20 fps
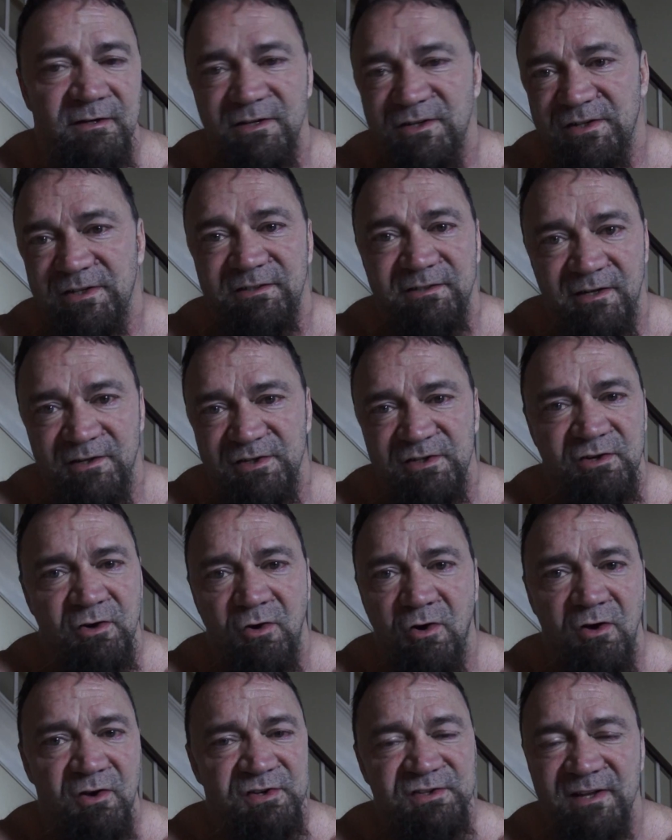is it doesn't
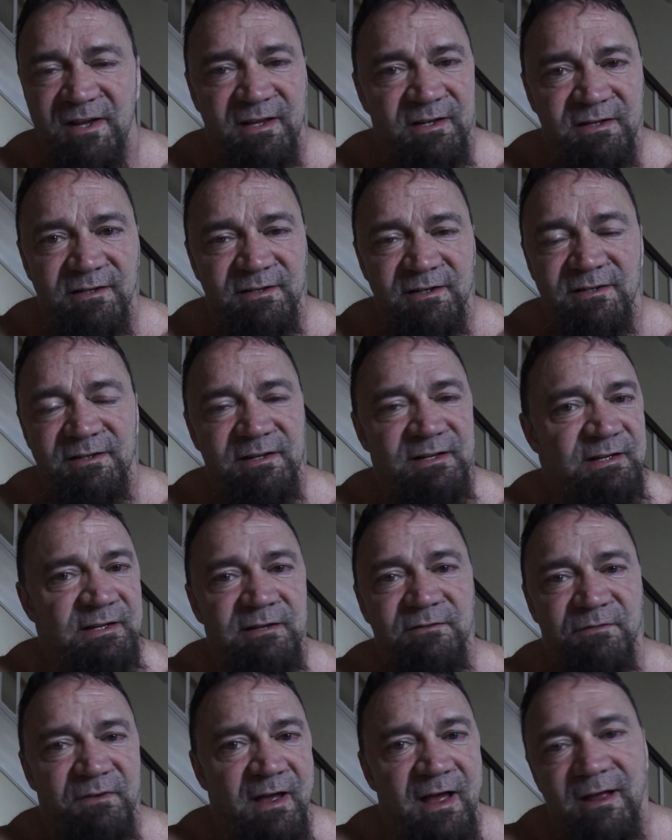cost anything to
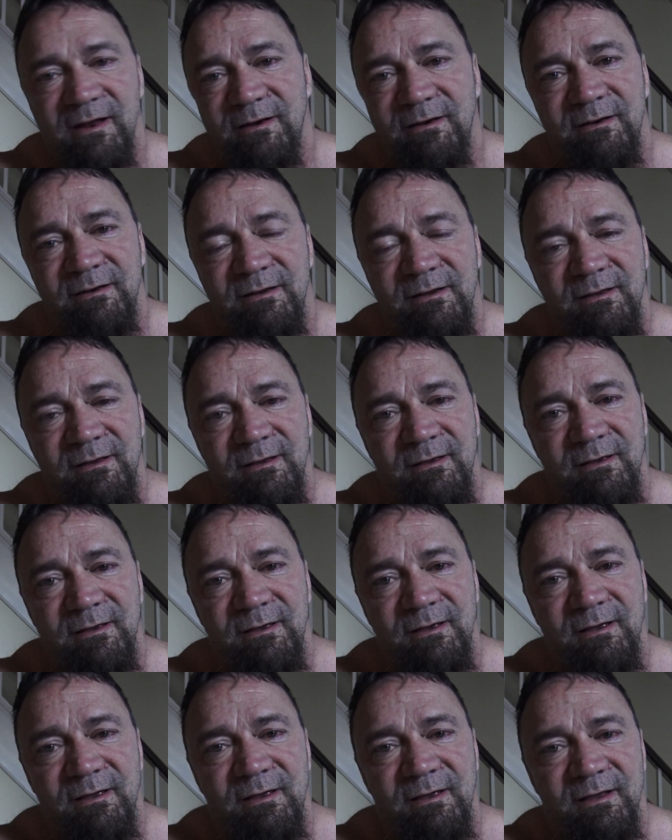eat fat.
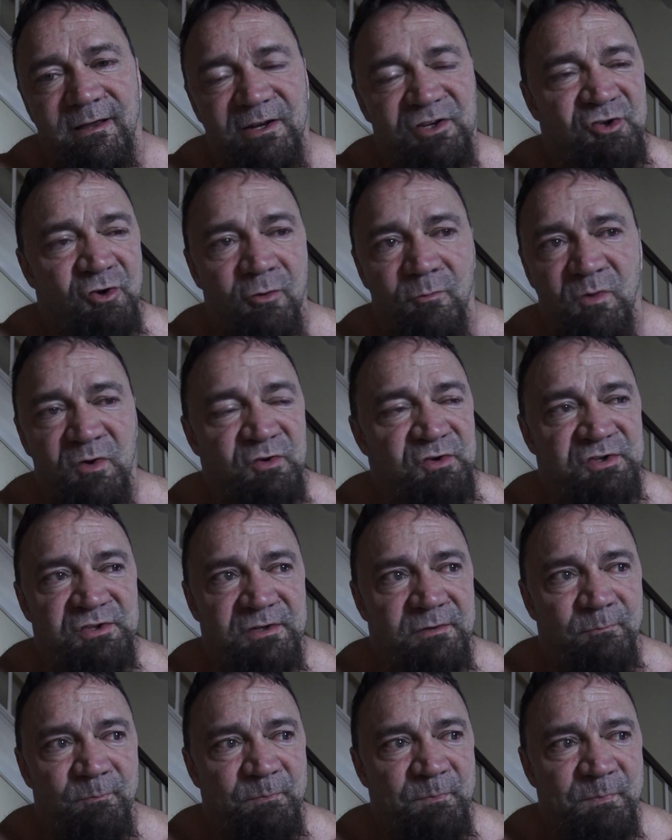It's
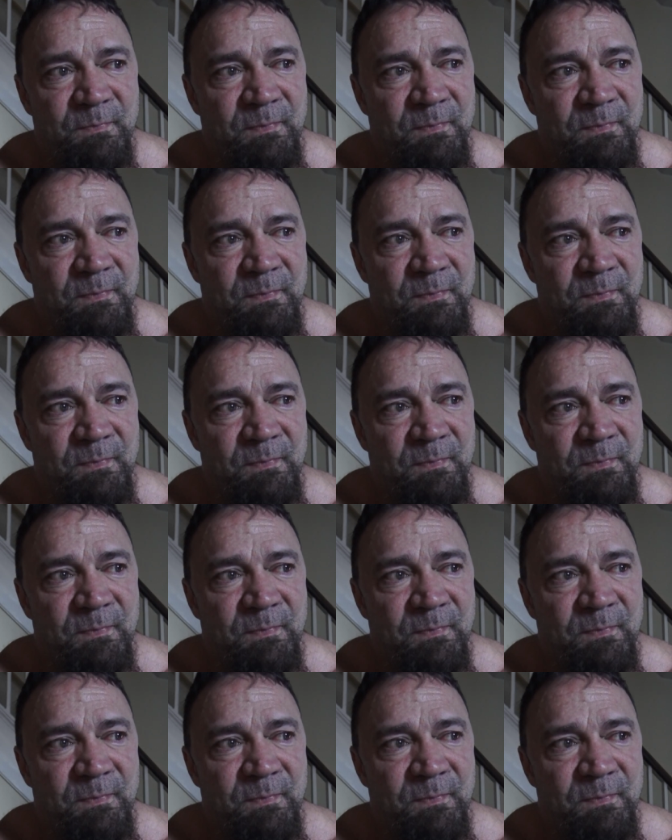almost